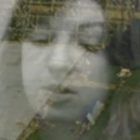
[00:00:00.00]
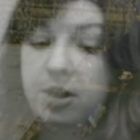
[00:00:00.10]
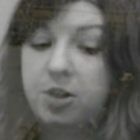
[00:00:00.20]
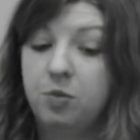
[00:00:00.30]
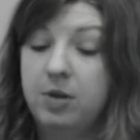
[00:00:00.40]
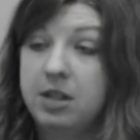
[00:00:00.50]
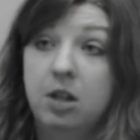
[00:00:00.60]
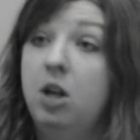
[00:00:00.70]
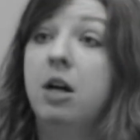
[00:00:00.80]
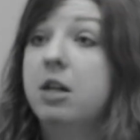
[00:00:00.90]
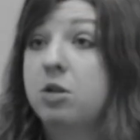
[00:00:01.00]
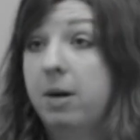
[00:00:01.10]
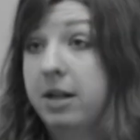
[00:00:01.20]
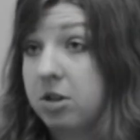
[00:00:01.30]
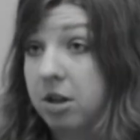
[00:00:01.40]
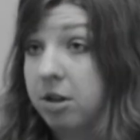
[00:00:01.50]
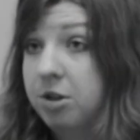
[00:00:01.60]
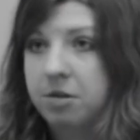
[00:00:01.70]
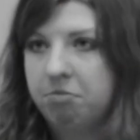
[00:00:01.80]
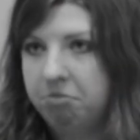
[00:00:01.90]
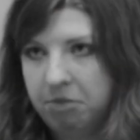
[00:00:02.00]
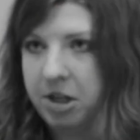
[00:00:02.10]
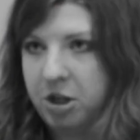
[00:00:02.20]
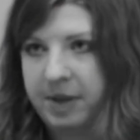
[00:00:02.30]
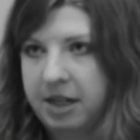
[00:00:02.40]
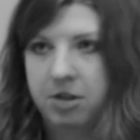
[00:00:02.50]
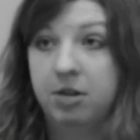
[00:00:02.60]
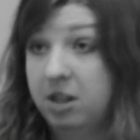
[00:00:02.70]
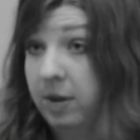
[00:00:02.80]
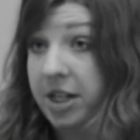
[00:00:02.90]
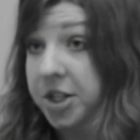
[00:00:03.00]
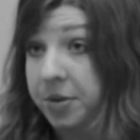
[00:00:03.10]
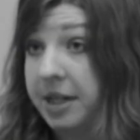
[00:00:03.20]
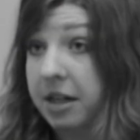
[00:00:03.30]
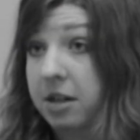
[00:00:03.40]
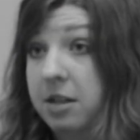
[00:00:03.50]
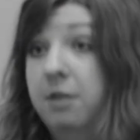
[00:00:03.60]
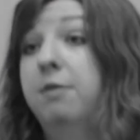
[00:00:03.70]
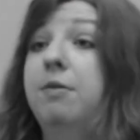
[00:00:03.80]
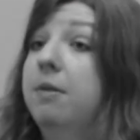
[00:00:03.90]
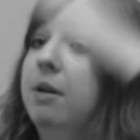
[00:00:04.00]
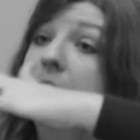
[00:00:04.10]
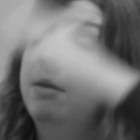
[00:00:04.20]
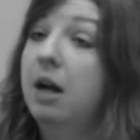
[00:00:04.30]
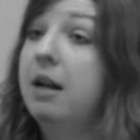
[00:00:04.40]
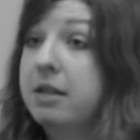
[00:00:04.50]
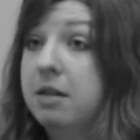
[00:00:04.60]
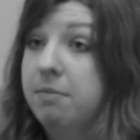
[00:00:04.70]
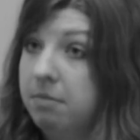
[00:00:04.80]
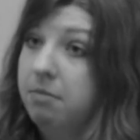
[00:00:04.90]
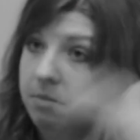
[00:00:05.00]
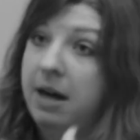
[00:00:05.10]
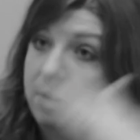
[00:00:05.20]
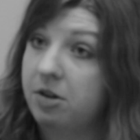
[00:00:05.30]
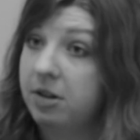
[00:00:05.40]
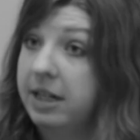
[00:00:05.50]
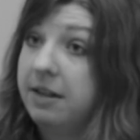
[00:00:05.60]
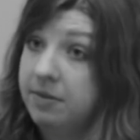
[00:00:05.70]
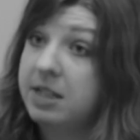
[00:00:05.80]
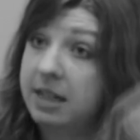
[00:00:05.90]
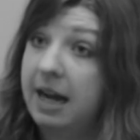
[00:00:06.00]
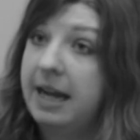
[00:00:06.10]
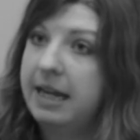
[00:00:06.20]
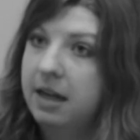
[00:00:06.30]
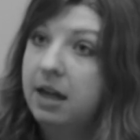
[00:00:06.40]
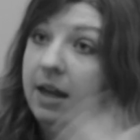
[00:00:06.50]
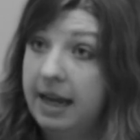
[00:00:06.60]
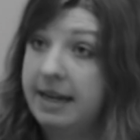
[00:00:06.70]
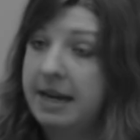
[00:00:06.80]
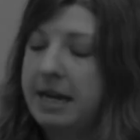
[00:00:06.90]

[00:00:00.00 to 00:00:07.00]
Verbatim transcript: search was the longest running search in human history, twenty-two years of constant monitoring of the sky at